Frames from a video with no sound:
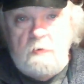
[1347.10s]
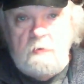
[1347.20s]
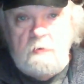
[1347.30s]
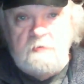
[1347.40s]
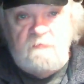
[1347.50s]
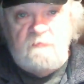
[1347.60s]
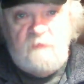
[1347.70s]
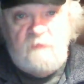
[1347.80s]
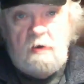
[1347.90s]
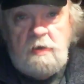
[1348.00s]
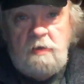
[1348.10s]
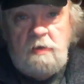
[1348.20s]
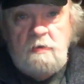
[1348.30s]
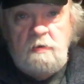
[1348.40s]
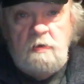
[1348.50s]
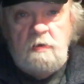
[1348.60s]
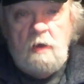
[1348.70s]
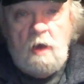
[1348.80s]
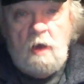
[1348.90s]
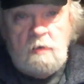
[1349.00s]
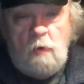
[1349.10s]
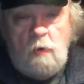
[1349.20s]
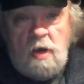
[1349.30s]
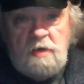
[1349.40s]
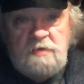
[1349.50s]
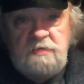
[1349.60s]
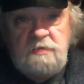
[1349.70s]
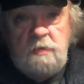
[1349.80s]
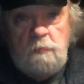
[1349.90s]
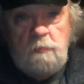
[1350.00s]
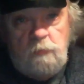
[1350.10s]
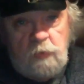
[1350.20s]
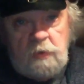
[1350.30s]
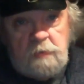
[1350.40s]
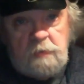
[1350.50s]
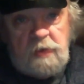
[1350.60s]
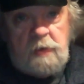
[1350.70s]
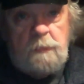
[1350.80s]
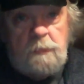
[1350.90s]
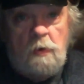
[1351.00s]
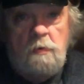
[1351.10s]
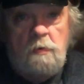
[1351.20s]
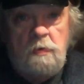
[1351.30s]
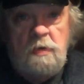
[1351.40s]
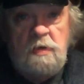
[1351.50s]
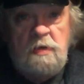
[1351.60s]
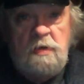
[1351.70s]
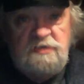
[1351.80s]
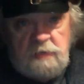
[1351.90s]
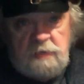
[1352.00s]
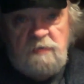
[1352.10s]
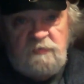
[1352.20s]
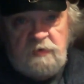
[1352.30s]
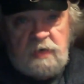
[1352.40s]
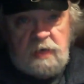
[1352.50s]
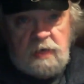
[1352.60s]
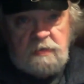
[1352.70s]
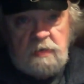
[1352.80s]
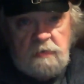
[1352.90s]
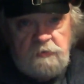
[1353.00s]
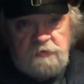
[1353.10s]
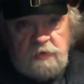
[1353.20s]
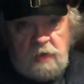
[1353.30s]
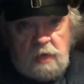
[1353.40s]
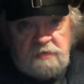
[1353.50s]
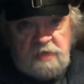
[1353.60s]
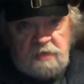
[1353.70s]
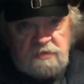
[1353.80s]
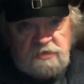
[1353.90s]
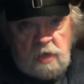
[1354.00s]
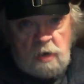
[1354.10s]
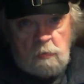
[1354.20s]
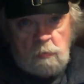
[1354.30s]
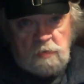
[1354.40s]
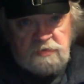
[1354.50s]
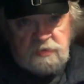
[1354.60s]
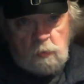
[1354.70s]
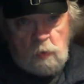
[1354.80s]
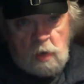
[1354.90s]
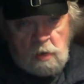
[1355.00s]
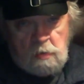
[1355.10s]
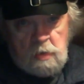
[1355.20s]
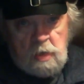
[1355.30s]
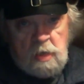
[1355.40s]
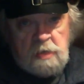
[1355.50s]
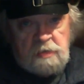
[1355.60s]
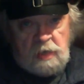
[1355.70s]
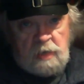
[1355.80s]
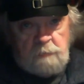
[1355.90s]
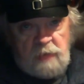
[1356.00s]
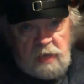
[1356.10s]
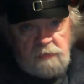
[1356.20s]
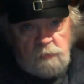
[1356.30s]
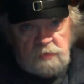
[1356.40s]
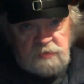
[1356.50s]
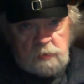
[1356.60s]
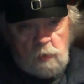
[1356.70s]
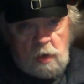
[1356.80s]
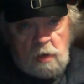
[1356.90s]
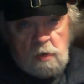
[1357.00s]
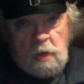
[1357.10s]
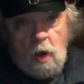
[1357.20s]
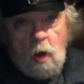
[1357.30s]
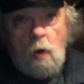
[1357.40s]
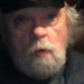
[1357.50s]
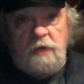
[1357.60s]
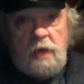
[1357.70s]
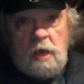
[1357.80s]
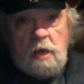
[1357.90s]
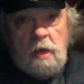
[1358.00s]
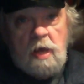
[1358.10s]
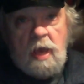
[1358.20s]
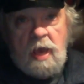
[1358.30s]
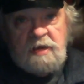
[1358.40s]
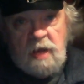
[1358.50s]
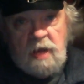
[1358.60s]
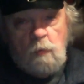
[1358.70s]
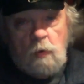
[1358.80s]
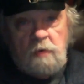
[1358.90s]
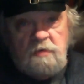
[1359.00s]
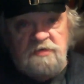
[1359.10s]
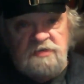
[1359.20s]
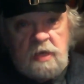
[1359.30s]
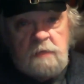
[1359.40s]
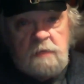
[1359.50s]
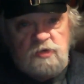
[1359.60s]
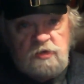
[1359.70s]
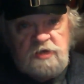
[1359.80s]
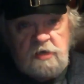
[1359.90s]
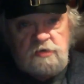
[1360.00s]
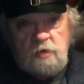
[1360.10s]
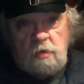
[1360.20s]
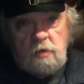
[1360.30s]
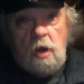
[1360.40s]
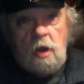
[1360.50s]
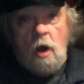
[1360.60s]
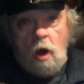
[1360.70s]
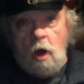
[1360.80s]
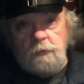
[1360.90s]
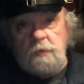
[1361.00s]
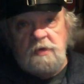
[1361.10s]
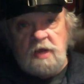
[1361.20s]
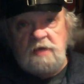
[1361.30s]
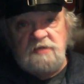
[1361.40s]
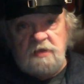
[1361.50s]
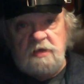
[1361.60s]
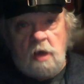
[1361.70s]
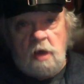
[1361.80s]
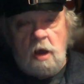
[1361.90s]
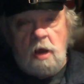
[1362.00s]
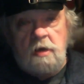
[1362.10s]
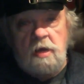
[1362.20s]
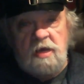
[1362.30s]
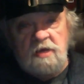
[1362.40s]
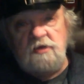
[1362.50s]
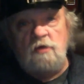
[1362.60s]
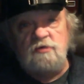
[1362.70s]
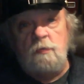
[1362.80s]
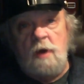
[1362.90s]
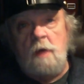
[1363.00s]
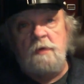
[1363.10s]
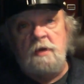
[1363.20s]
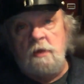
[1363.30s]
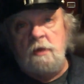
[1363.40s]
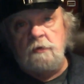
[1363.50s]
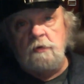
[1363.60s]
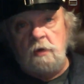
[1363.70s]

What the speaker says: some very otherwise brilliant people seem to forget that you got to take a shower once in a while. You got to bathe once in a while. Oh, yeah. And not wearing the same t-shirt all 3 days of the con is also probably another good